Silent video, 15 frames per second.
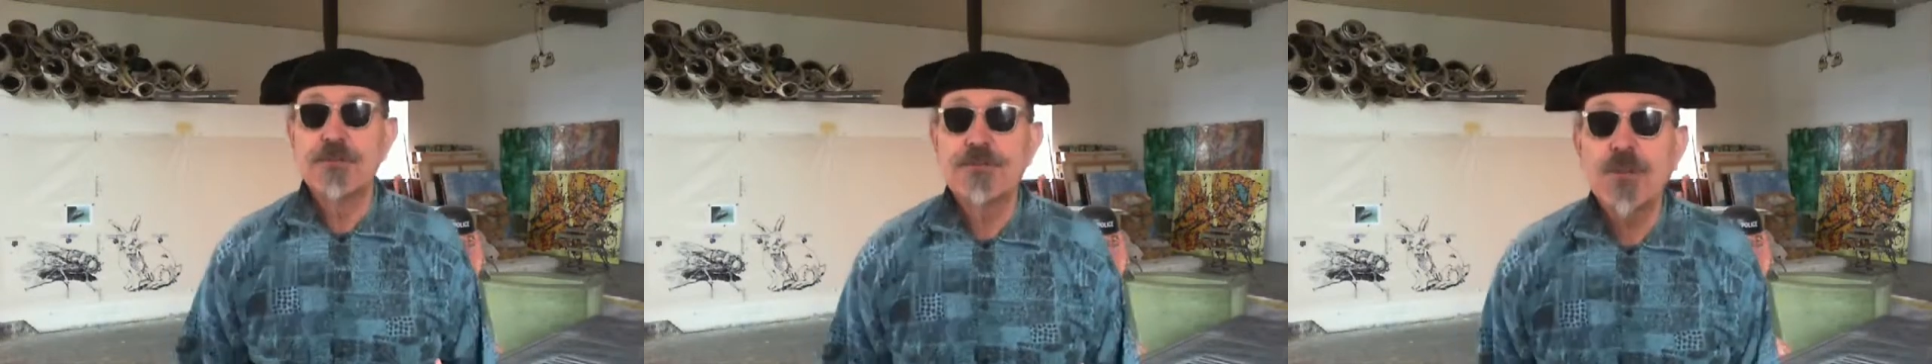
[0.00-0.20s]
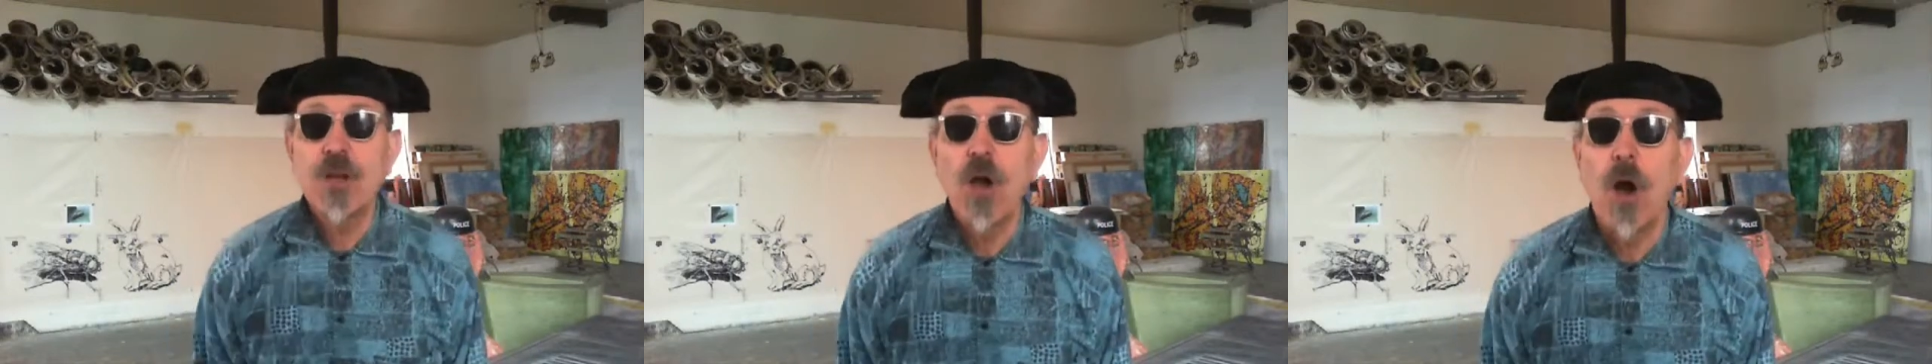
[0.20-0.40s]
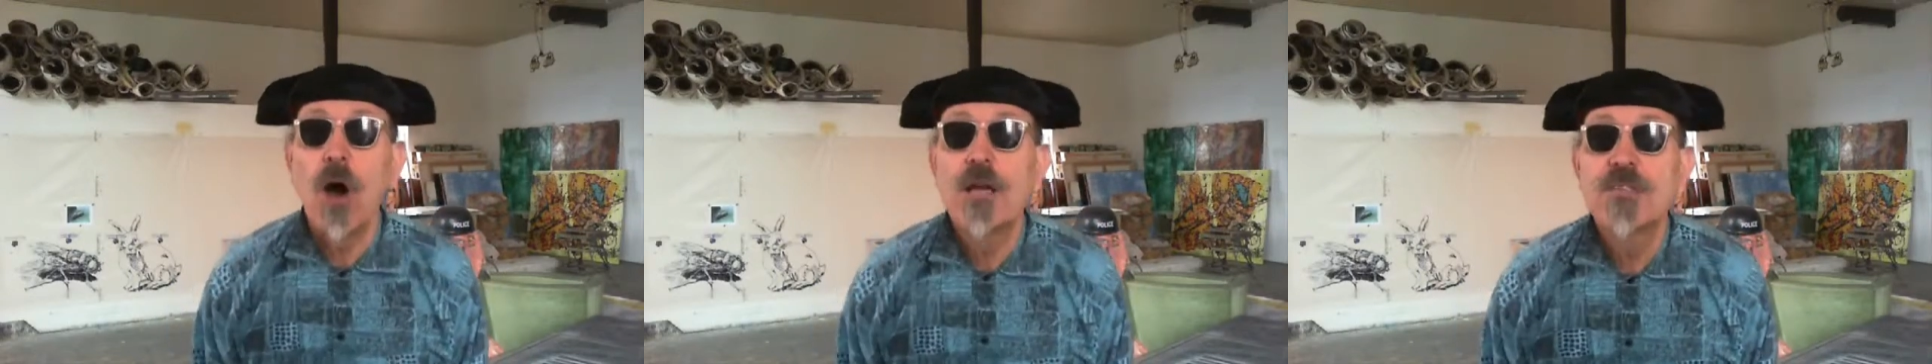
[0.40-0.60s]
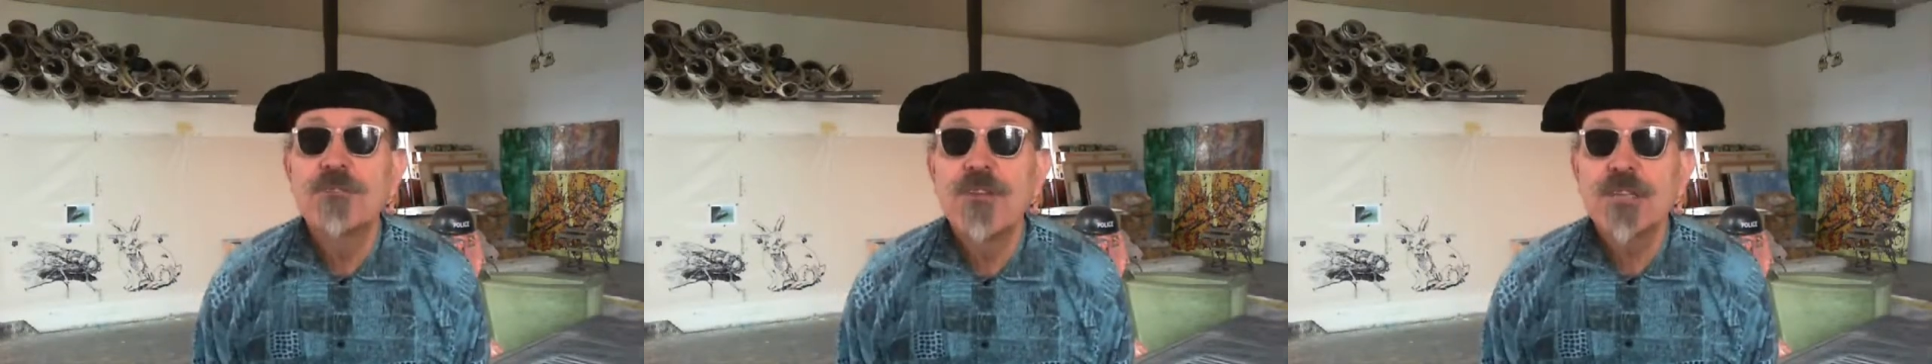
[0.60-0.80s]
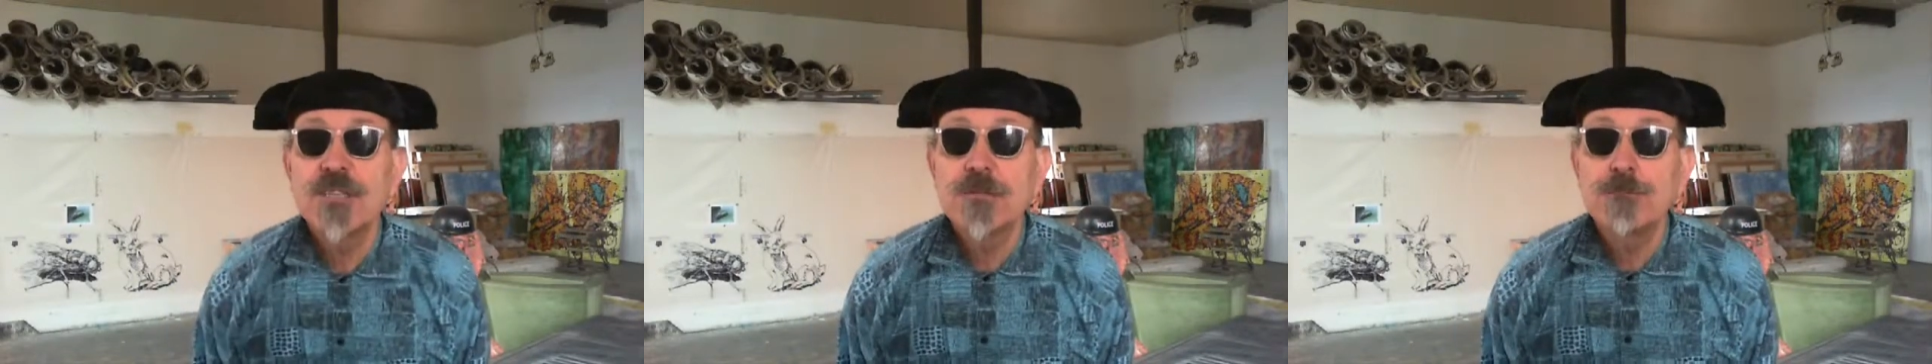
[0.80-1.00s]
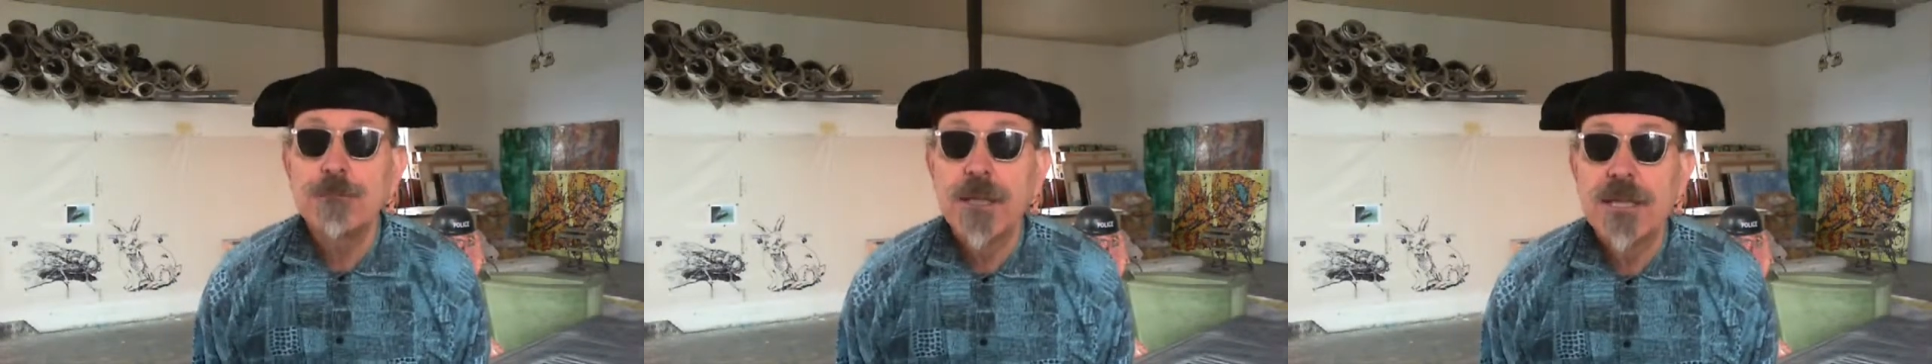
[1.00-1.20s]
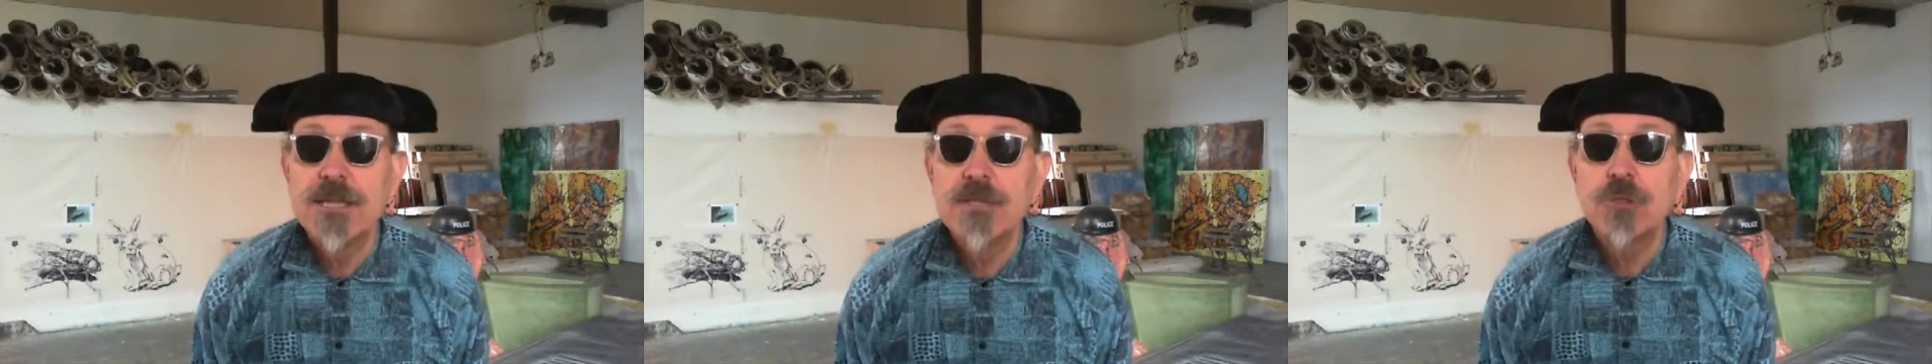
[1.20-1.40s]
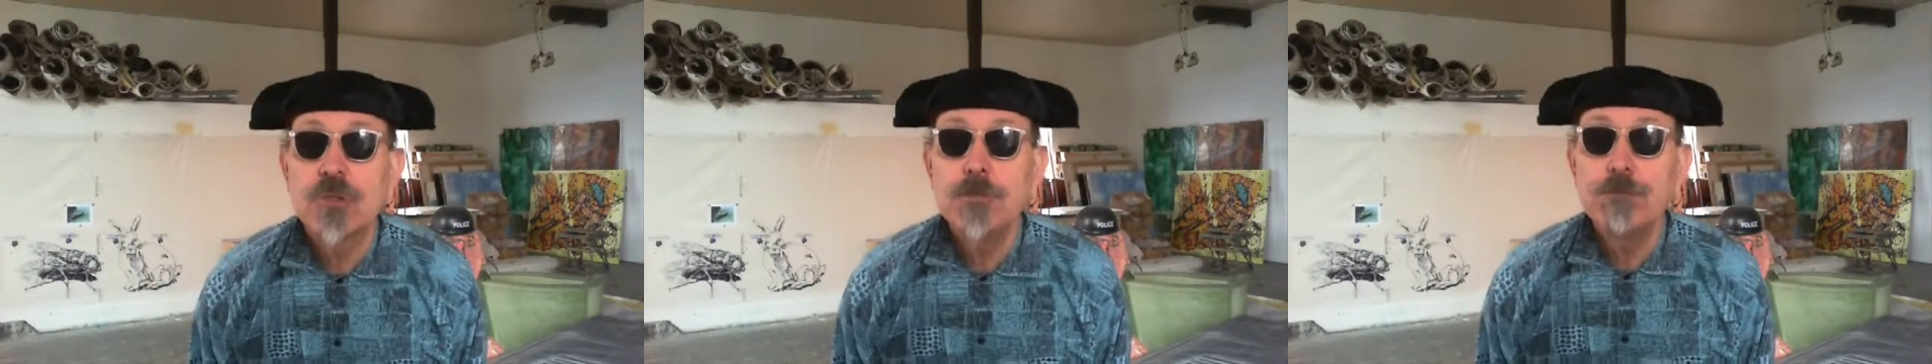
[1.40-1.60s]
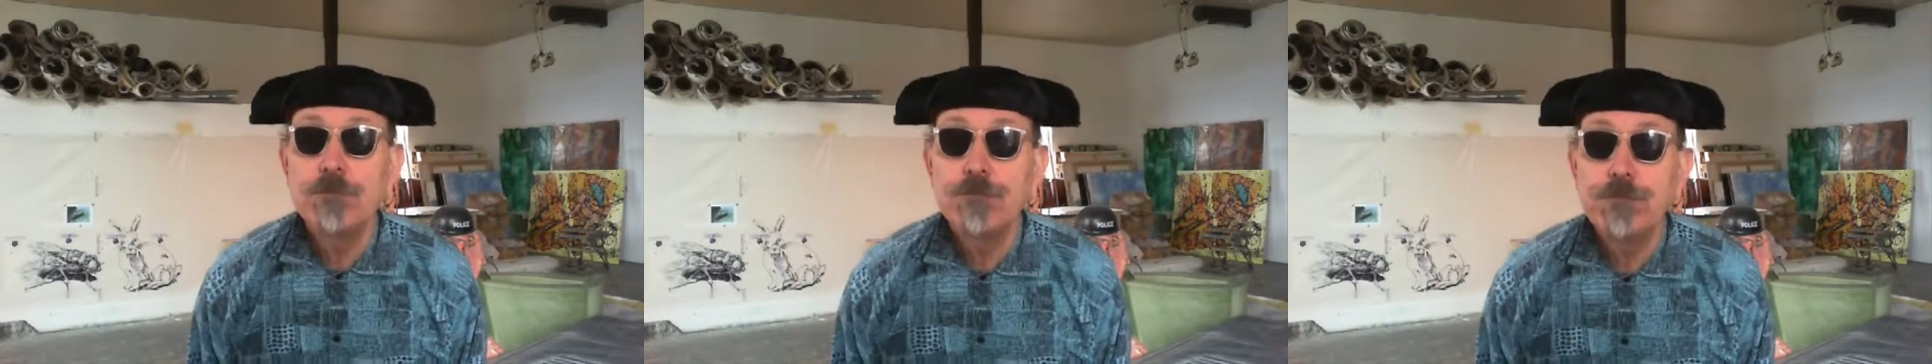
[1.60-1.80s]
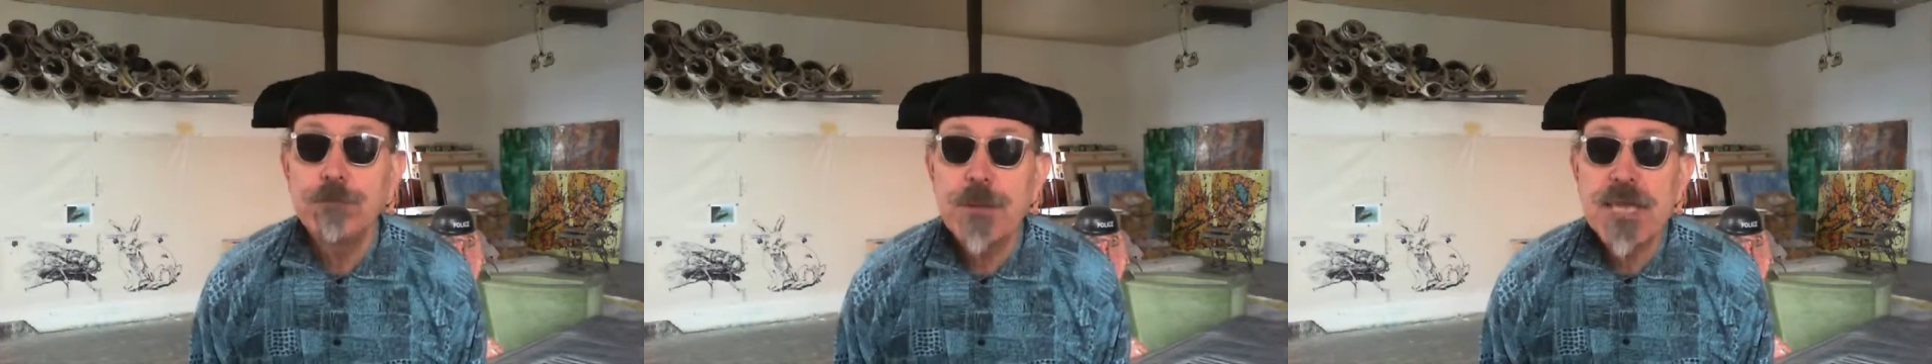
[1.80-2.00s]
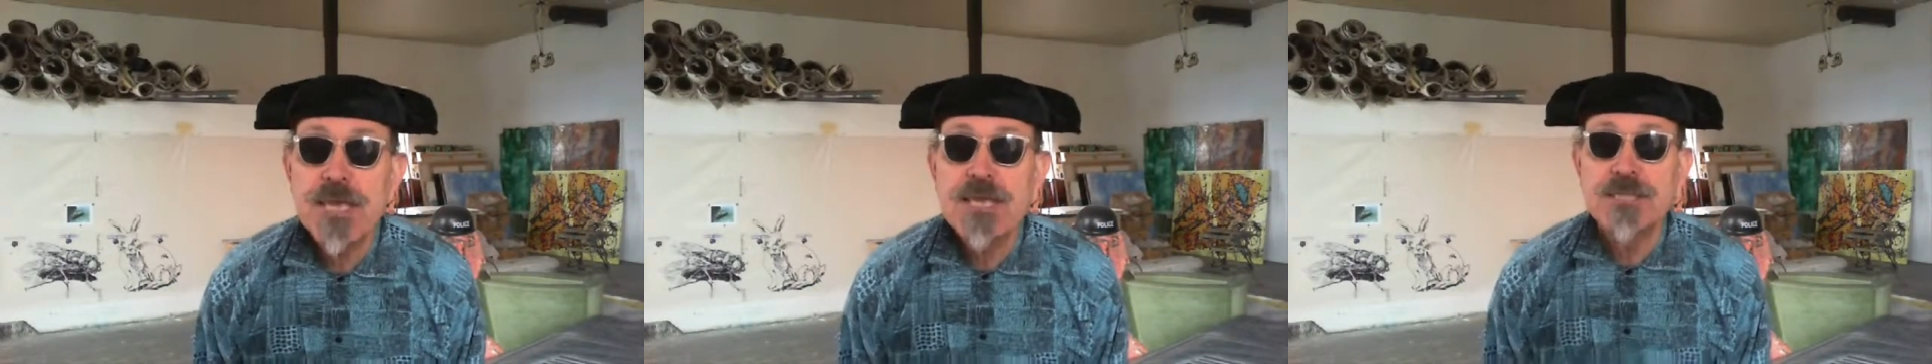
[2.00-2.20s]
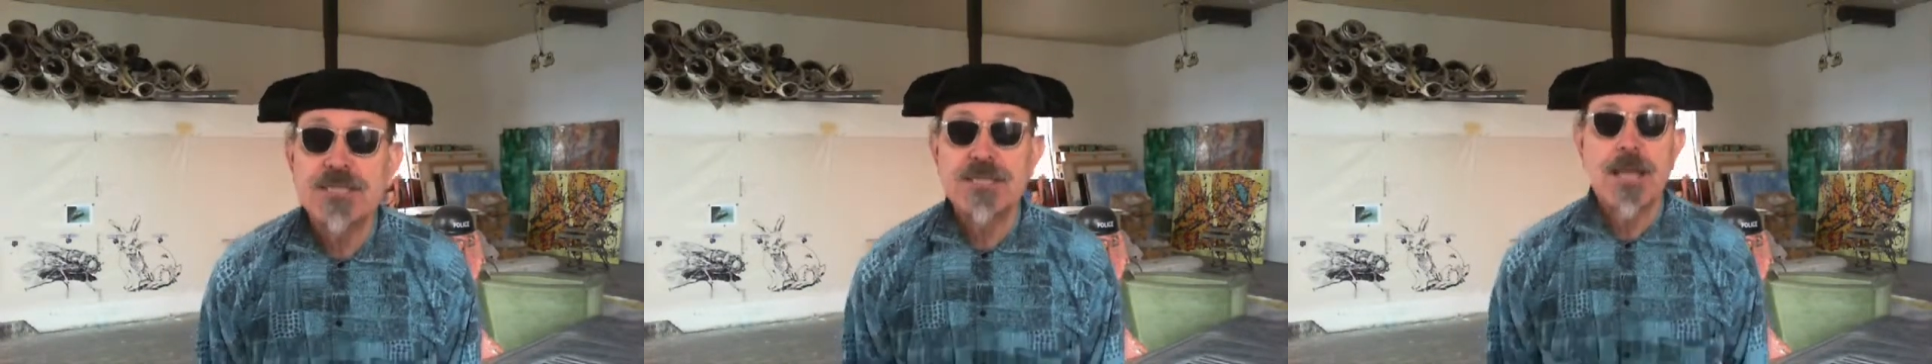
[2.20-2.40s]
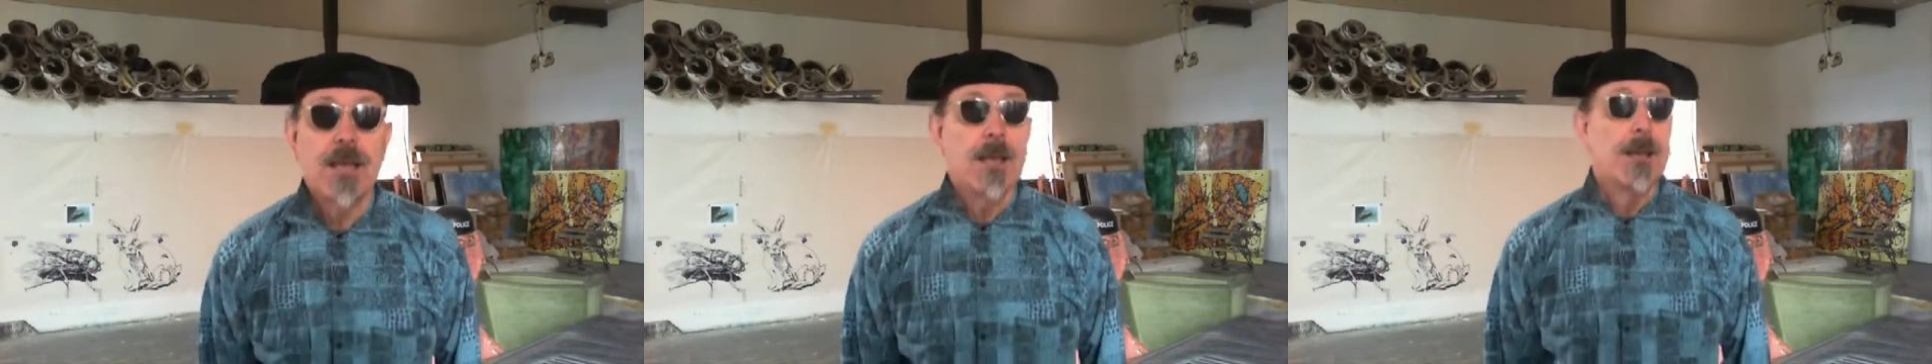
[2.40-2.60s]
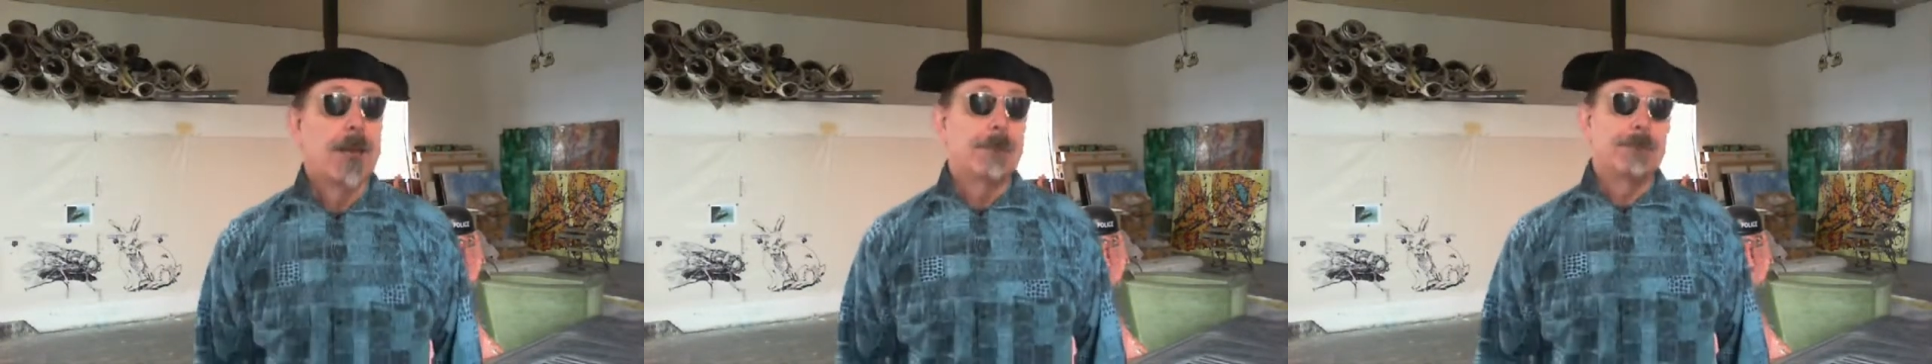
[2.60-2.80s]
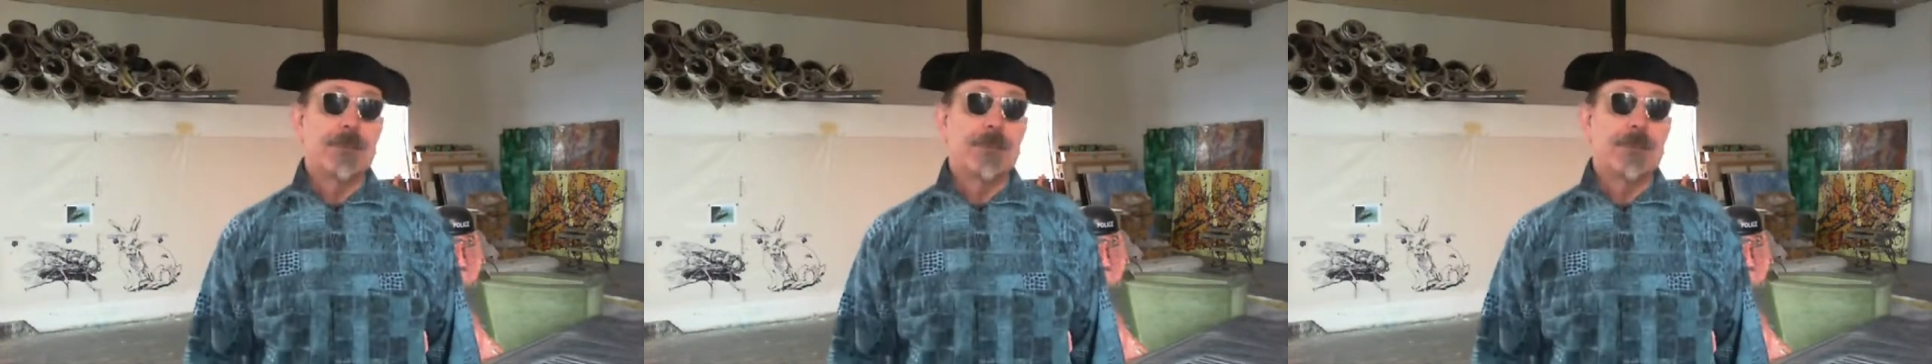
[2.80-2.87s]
Yes, of course, we're spiritual beings.